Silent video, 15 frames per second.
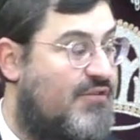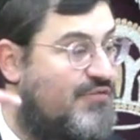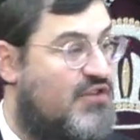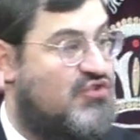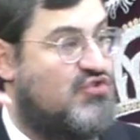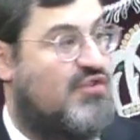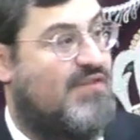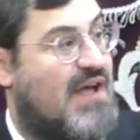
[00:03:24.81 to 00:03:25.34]

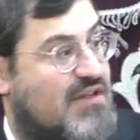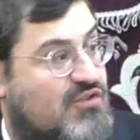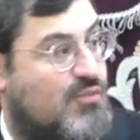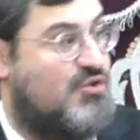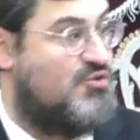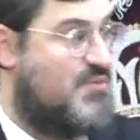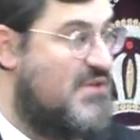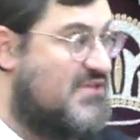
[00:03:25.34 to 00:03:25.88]
v'savata,
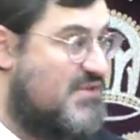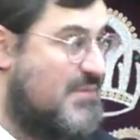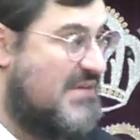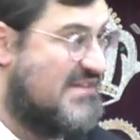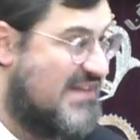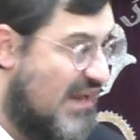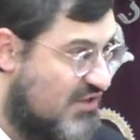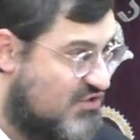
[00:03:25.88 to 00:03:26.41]
which means to be
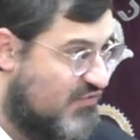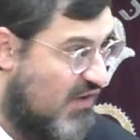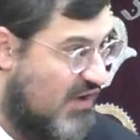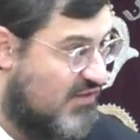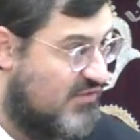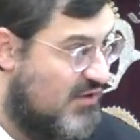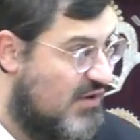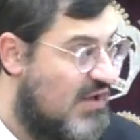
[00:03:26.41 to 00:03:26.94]

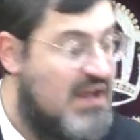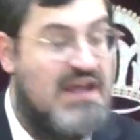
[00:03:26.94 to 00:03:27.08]
satisfied.